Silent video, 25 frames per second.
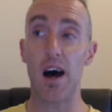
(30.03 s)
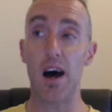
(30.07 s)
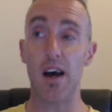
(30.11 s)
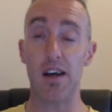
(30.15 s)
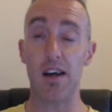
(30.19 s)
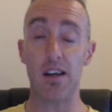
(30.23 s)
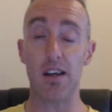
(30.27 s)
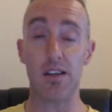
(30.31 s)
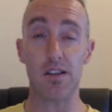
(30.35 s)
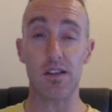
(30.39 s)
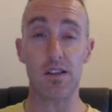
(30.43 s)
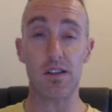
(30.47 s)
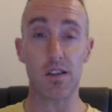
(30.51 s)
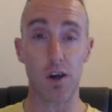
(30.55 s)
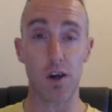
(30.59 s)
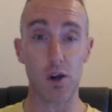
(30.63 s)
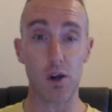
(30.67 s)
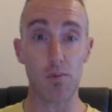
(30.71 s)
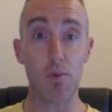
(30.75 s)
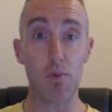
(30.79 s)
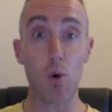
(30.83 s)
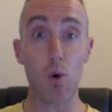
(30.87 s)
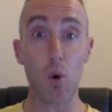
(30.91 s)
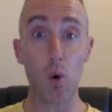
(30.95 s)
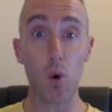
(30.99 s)
is so
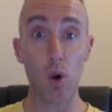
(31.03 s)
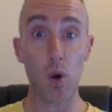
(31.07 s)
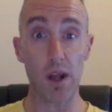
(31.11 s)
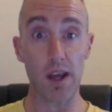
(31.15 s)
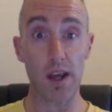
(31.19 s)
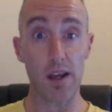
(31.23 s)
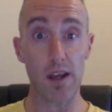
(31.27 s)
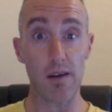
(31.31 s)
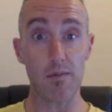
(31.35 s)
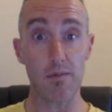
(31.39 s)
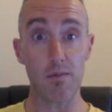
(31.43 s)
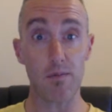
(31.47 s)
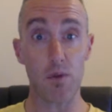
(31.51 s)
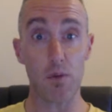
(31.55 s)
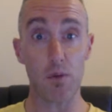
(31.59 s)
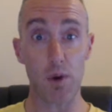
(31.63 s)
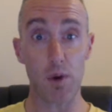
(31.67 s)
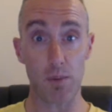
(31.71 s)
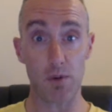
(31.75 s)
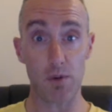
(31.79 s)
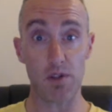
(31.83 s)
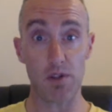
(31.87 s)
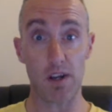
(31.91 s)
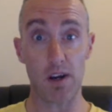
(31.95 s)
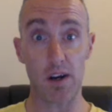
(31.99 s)
poorly
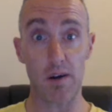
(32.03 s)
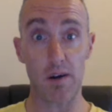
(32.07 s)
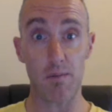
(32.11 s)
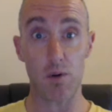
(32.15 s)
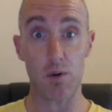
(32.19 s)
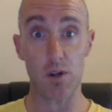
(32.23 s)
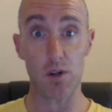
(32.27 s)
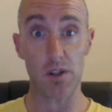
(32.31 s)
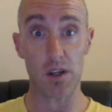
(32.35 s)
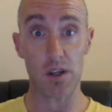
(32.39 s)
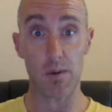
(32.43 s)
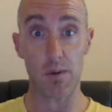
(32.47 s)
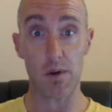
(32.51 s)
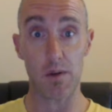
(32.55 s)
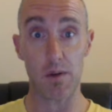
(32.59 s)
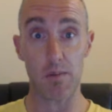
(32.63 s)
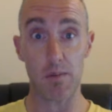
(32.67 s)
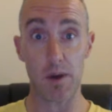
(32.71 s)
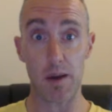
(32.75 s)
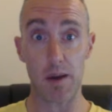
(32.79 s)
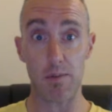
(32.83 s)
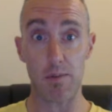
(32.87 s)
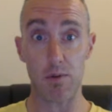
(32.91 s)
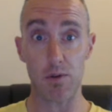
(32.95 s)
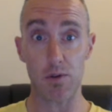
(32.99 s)
represented by so many
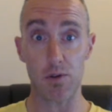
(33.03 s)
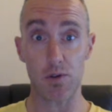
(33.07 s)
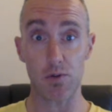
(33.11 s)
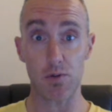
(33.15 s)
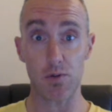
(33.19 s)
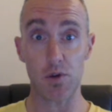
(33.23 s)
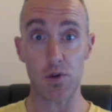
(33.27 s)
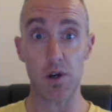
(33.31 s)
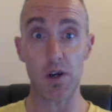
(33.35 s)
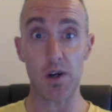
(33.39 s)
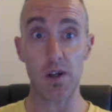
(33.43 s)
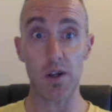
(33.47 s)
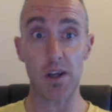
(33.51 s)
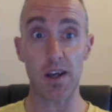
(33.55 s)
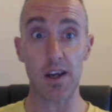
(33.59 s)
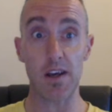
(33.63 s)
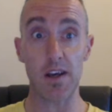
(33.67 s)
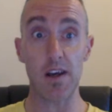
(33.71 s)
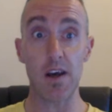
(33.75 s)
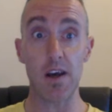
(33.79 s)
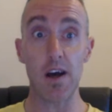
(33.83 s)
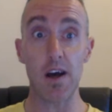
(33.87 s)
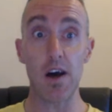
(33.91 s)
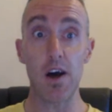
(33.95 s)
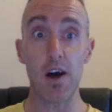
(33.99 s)
people. It's really
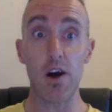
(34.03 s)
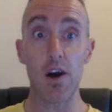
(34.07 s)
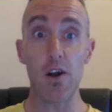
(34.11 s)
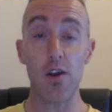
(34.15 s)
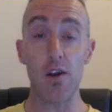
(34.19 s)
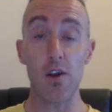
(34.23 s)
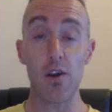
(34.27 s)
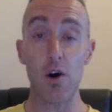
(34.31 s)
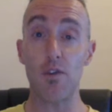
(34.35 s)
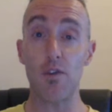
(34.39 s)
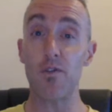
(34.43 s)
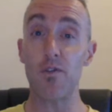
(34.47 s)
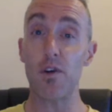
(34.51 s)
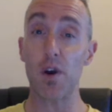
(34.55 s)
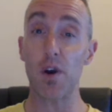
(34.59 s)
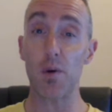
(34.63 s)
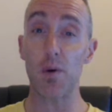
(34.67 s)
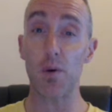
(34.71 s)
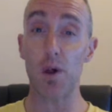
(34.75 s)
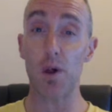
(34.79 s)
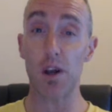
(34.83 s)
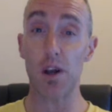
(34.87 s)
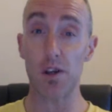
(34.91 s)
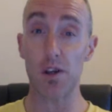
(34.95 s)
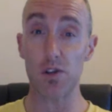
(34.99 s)
not very
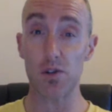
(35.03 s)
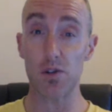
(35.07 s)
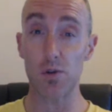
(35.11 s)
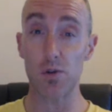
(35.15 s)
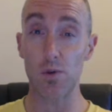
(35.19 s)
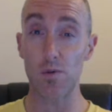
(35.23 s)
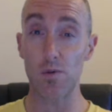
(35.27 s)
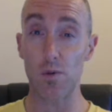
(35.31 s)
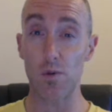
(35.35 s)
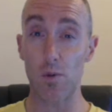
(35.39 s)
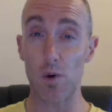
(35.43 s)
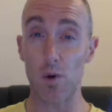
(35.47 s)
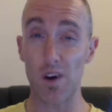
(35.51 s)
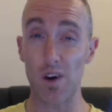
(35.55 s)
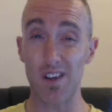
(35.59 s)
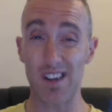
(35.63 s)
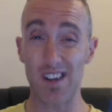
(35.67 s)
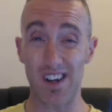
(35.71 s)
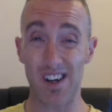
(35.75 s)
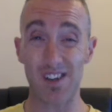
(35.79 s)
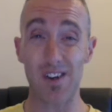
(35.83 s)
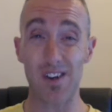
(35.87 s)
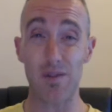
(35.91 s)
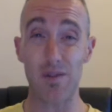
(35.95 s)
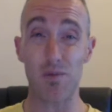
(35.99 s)
well understood for what is
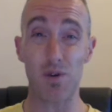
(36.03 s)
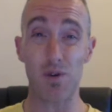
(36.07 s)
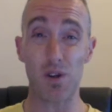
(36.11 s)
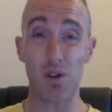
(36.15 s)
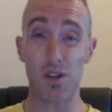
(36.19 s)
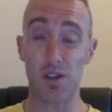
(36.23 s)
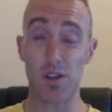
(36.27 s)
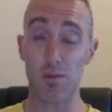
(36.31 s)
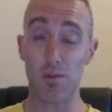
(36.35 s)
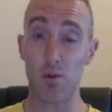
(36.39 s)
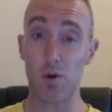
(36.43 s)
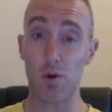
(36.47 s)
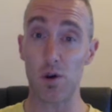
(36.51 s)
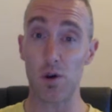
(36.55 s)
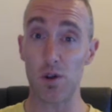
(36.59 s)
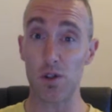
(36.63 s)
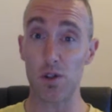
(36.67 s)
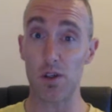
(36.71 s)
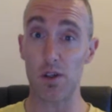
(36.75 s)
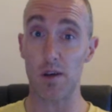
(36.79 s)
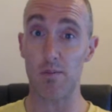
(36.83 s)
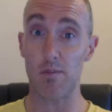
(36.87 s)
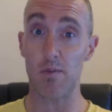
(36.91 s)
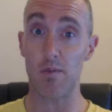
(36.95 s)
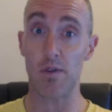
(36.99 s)
actually a pretty simple
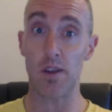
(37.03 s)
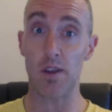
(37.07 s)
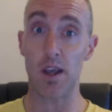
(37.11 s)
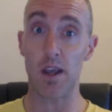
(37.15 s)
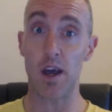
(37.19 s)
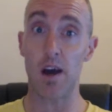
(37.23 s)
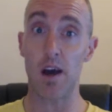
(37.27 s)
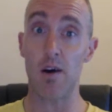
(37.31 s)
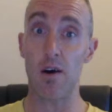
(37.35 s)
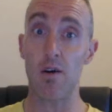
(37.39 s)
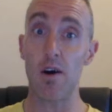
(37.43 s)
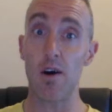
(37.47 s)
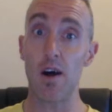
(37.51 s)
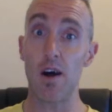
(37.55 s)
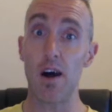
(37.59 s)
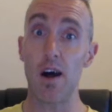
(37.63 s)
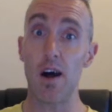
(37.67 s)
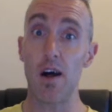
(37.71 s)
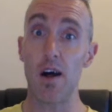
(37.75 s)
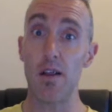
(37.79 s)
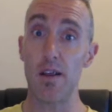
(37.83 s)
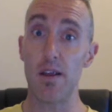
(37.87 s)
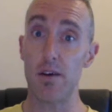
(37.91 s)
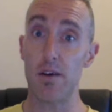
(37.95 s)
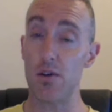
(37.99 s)
concept. Now,
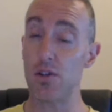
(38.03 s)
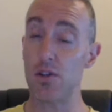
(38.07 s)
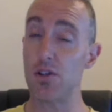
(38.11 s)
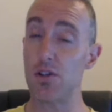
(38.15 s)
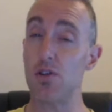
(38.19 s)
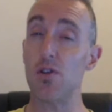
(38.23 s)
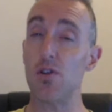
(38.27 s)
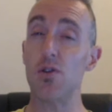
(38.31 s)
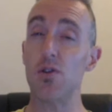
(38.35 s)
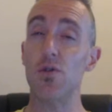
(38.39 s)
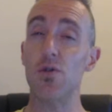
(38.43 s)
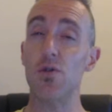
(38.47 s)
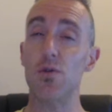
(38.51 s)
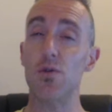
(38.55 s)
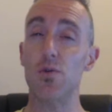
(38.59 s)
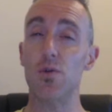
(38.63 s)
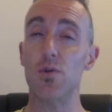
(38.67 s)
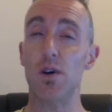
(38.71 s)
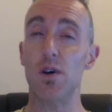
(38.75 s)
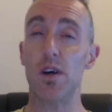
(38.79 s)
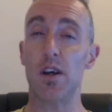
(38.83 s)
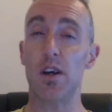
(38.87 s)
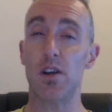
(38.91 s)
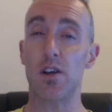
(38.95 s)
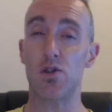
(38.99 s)
there are two
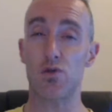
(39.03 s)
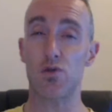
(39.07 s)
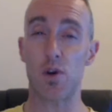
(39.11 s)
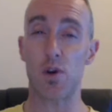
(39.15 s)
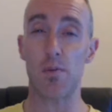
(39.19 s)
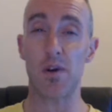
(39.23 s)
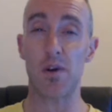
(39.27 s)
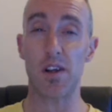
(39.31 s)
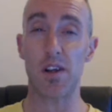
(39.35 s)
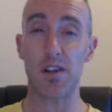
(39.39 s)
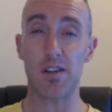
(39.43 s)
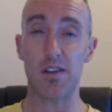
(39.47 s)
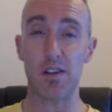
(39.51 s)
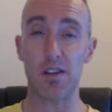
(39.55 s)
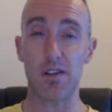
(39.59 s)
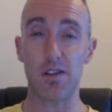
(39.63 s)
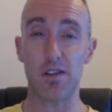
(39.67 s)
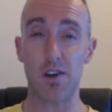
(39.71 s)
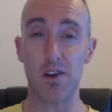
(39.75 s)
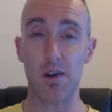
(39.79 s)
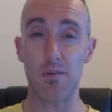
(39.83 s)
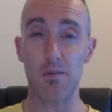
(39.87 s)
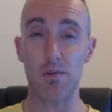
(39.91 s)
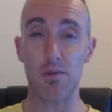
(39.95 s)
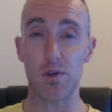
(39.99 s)
extremities in
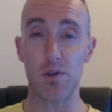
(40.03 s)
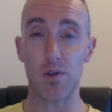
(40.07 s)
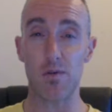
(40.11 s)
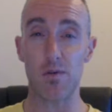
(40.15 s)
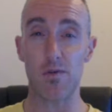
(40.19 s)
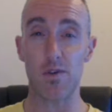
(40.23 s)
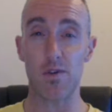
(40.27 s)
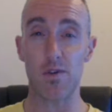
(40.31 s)
terms of